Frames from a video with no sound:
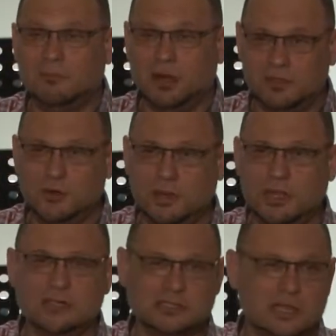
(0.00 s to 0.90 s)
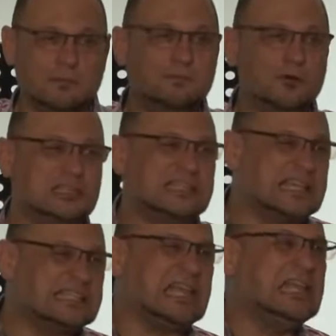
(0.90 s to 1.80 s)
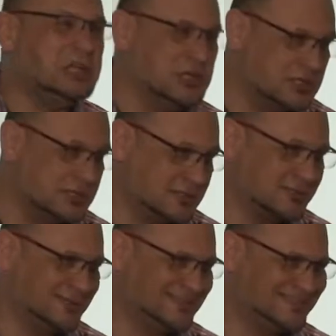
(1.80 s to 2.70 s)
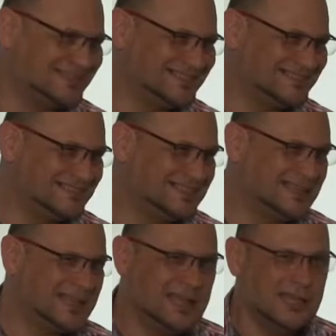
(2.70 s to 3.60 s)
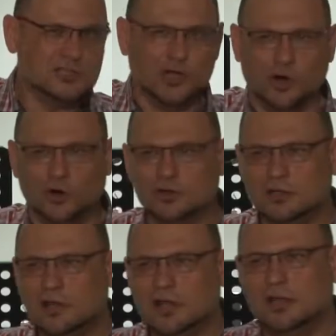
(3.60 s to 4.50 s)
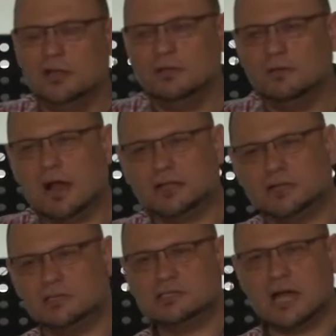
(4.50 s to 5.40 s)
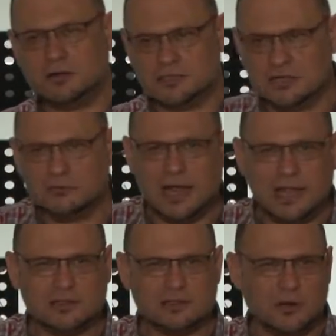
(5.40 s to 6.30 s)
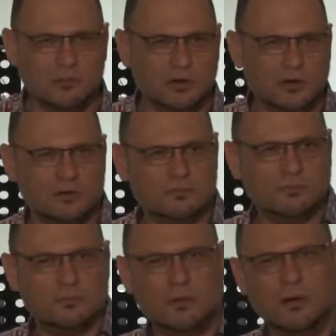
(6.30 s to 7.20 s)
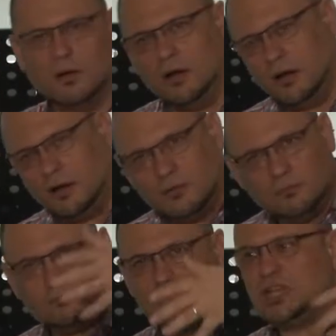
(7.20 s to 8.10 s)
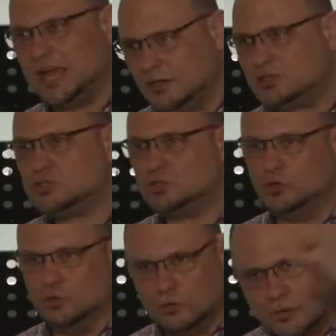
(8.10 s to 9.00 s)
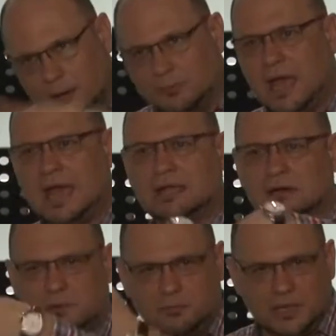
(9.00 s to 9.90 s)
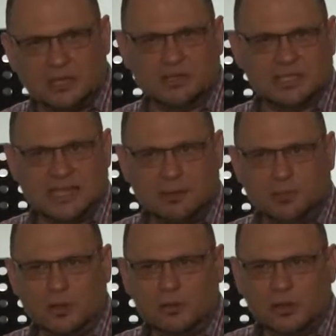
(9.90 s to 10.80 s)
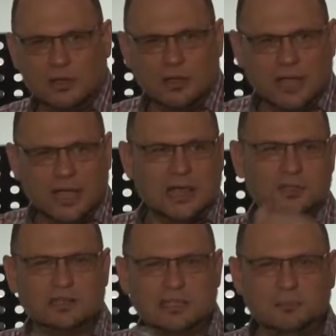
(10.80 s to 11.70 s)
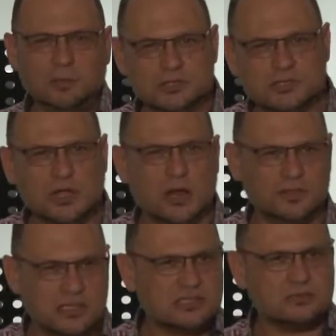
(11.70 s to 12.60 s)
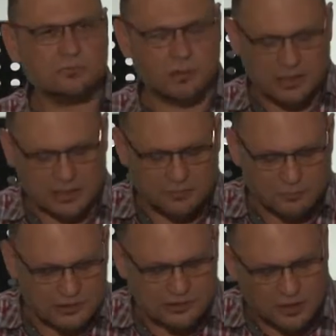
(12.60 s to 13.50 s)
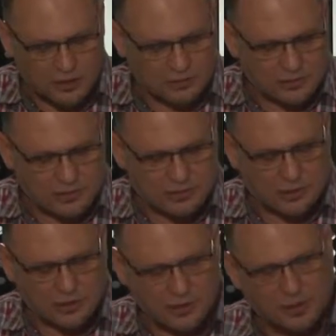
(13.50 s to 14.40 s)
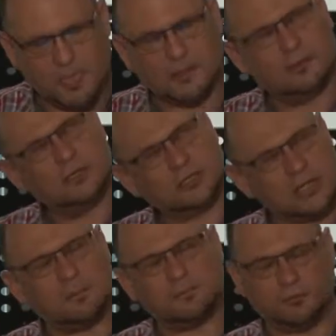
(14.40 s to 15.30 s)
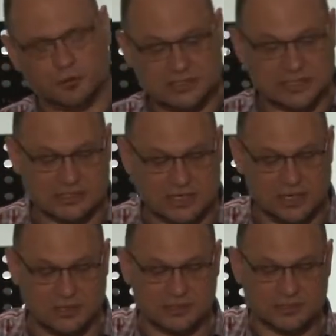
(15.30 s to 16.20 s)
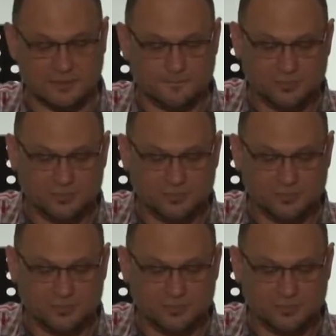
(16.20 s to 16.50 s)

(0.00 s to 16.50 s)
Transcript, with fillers: By the way, they stopped for 16 years. So under Cyrus the Great, they were uh, challenged to come back and rebuild the temple and the temple started, this rebuilding start, uh, stopped for 16 years.